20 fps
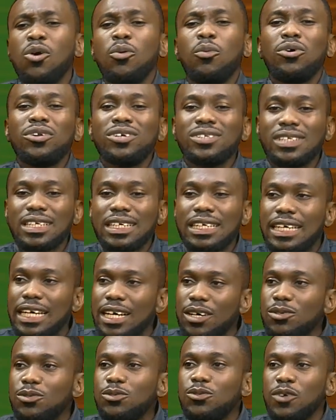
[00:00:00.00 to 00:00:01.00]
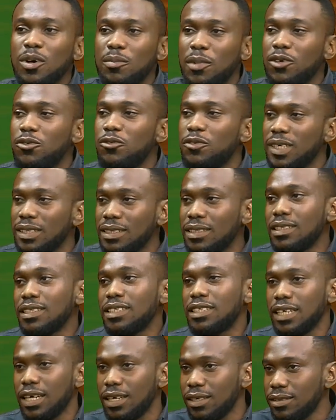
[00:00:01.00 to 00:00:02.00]
What does a girl know about raising a
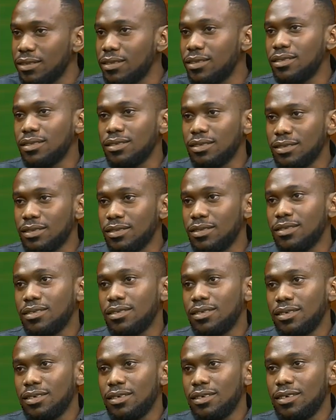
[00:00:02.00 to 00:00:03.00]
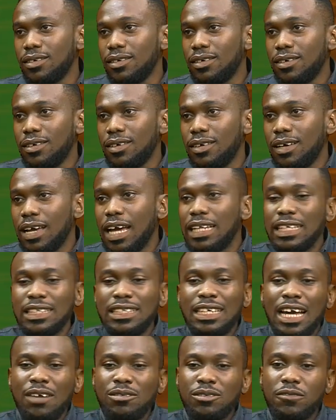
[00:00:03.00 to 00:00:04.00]
child? And then
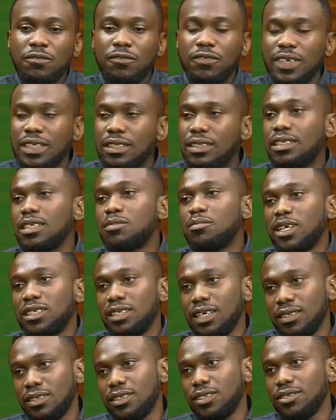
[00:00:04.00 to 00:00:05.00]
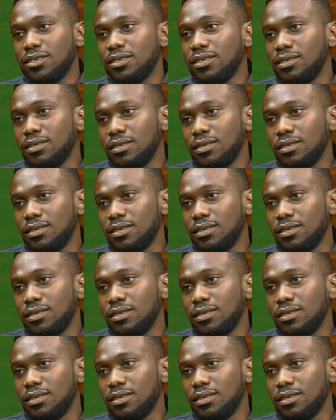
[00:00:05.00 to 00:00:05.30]
they have to face stigmatization.